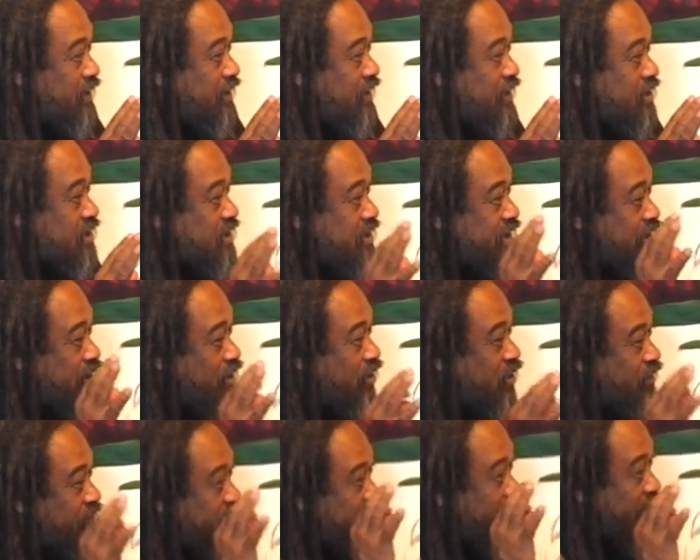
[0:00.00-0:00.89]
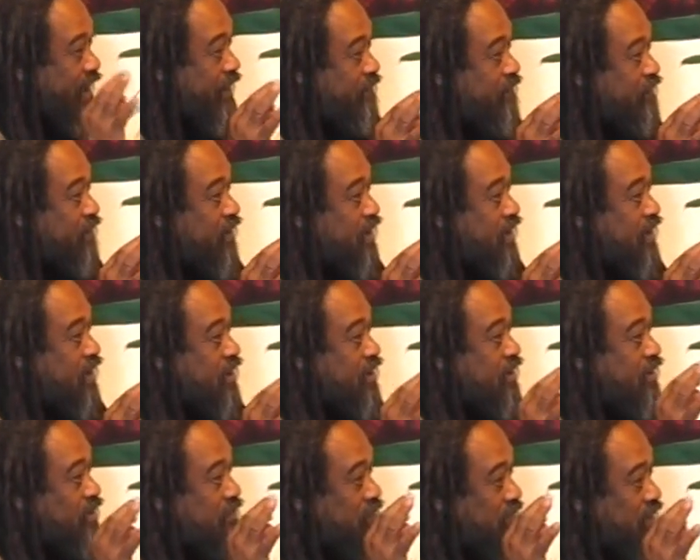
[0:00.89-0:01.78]
The seer of them
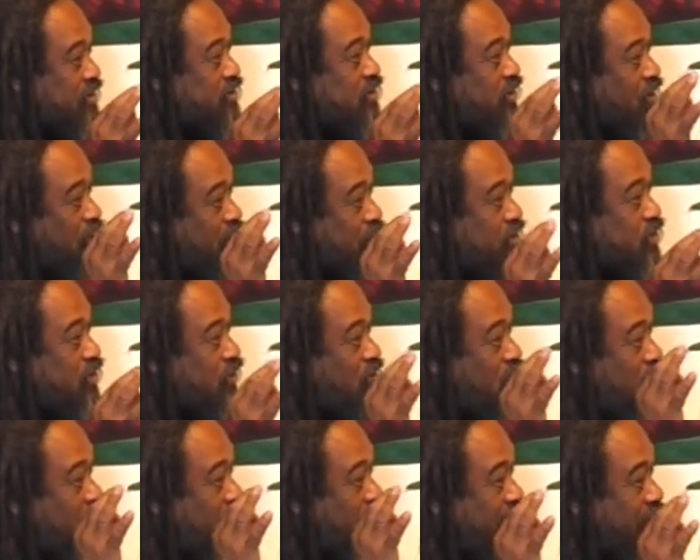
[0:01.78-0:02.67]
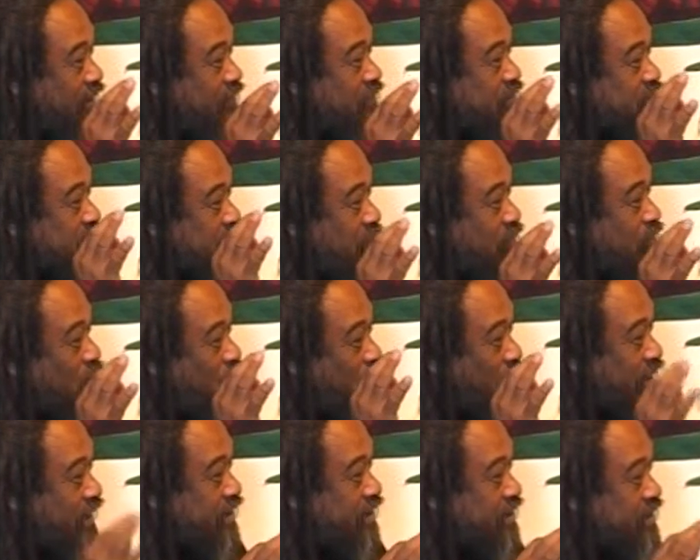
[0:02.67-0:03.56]
must also have some
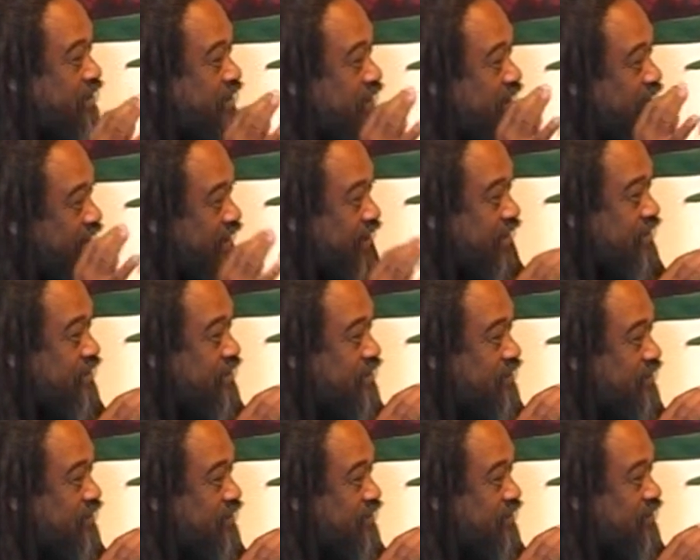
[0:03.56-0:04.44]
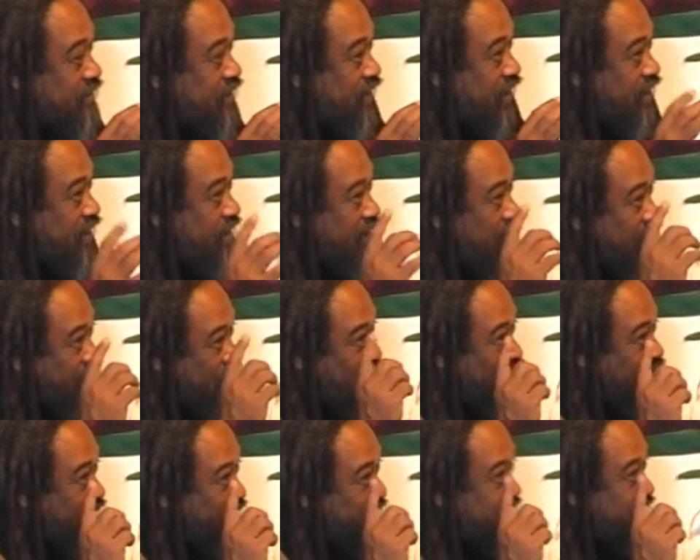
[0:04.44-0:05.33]
quality in it, and that
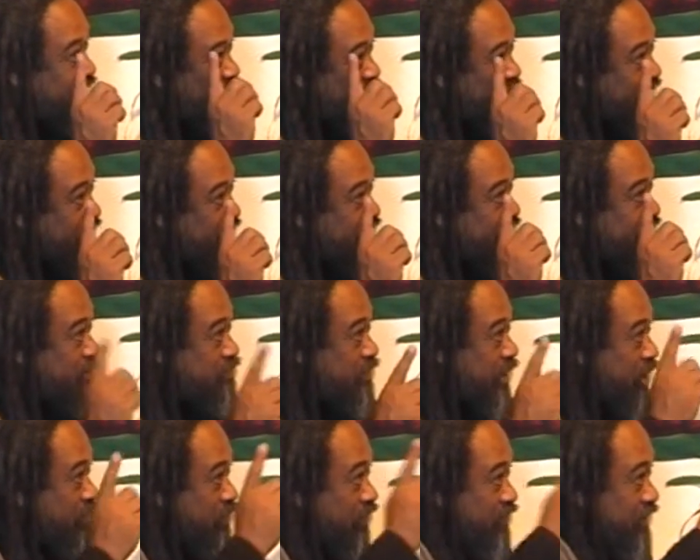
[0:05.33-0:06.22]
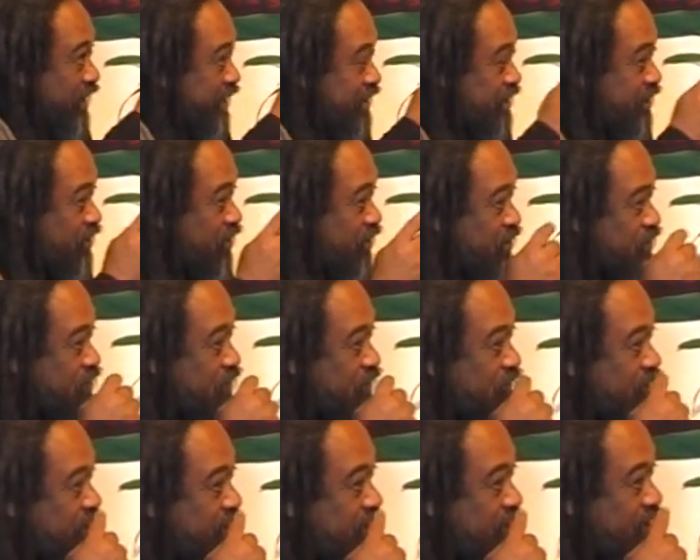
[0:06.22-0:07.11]
quality in it is being reflected on the
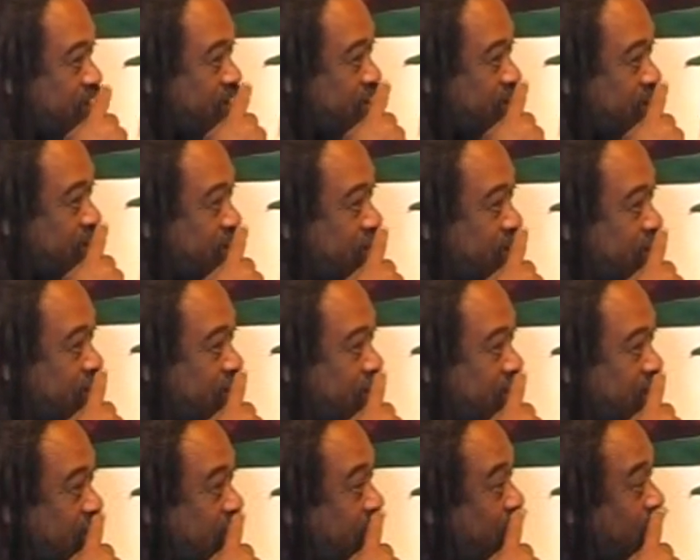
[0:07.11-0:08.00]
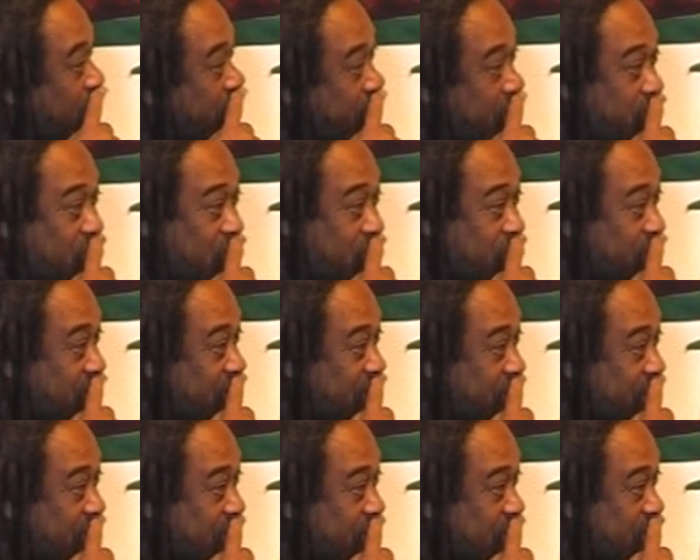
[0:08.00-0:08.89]
screen. I wonder if you
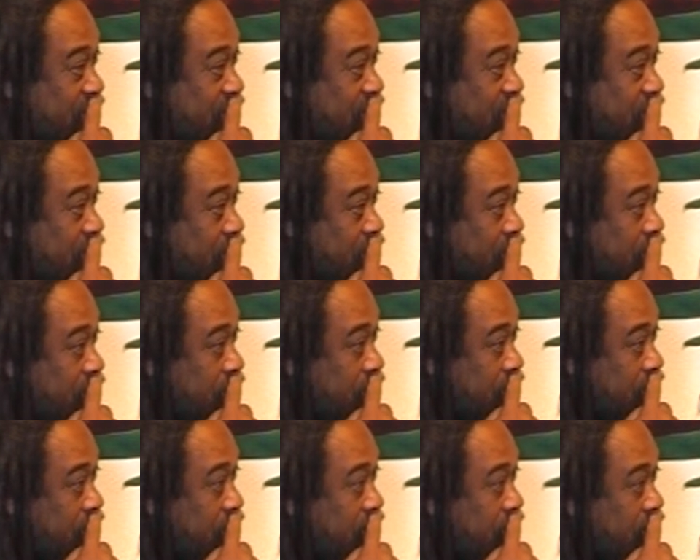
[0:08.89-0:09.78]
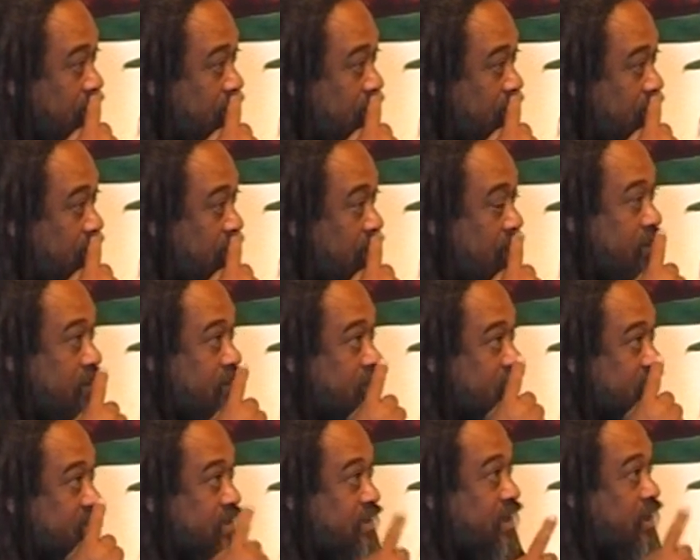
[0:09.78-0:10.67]
follow this though.
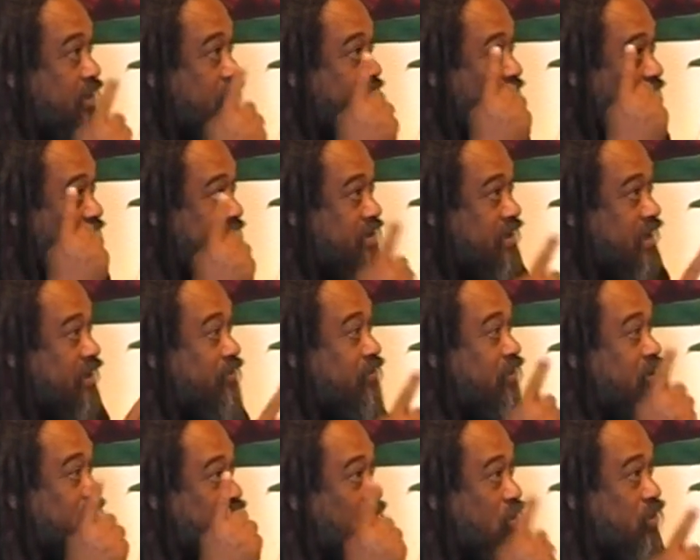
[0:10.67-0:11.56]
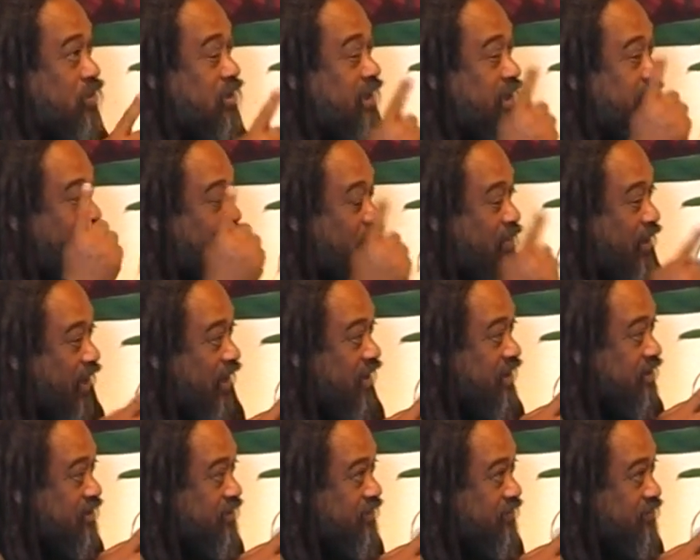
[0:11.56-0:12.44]
The seer is never totally
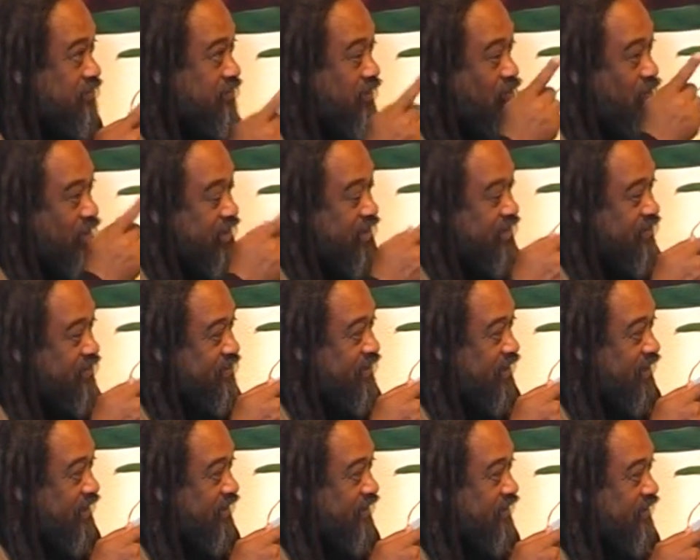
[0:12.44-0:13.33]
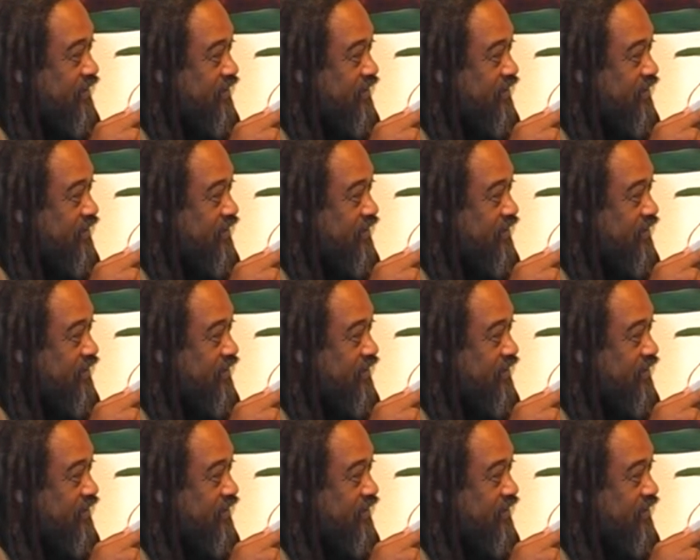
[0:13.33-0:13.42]
apart from what is seen.